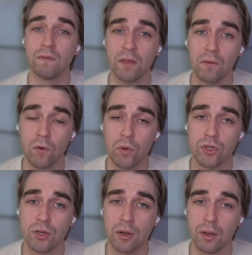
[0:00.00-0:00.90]
Thank you for
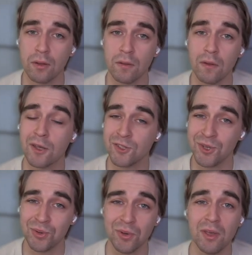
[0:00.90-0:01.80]
watching, and I
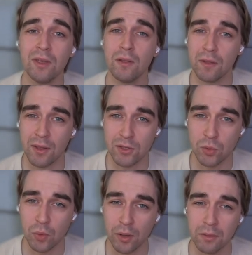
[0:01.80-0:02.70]
see you in the
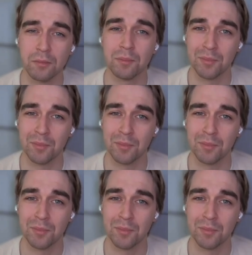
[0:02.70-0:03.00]
next one.